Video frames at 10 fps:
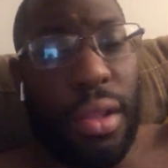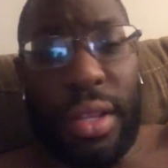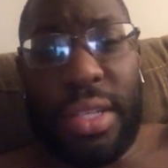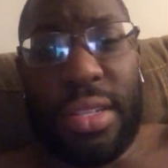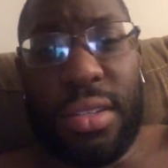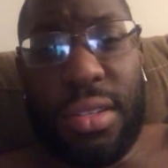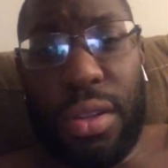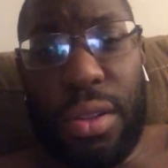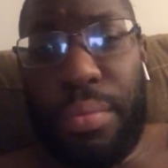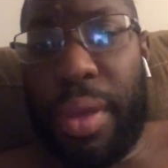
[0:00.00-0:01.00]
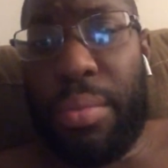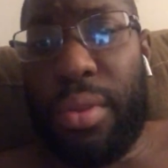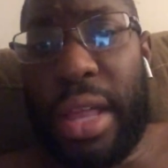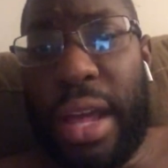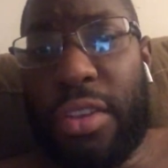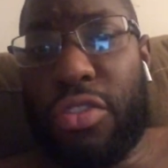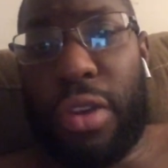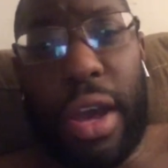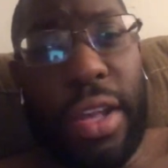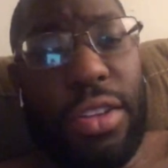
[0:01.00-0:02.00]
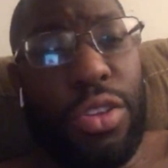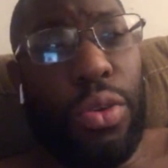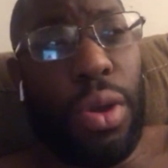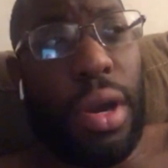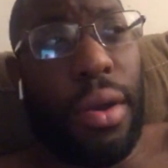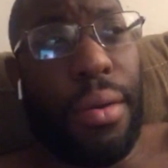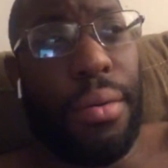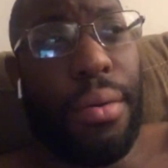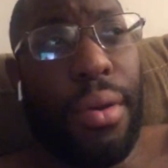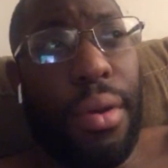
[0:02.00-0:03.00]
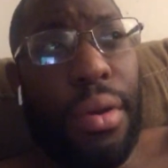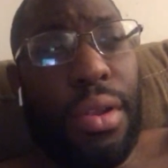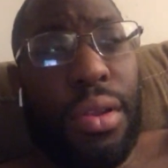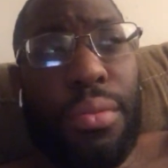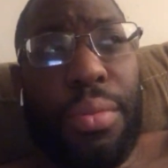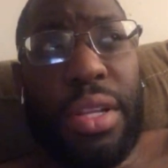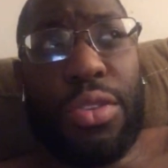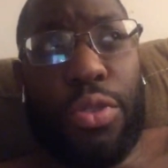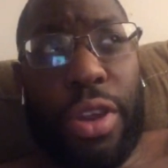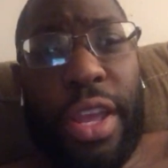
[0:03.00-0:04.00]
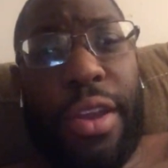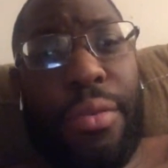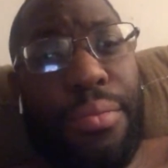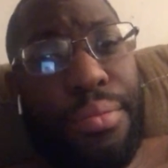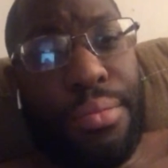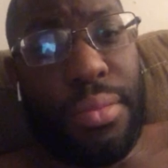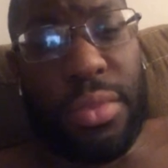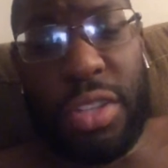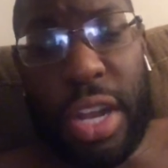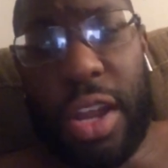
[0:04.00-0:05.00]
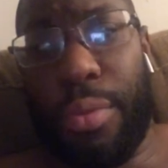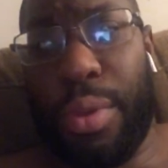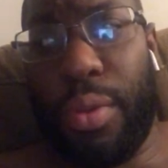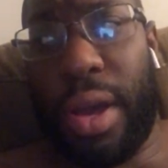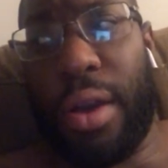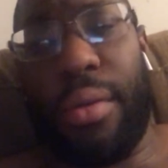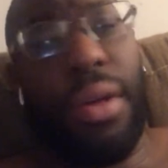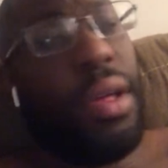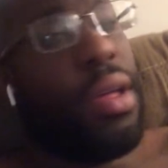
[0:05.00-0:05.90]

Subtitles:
Listen to the people that try to mentor you, try to help you out.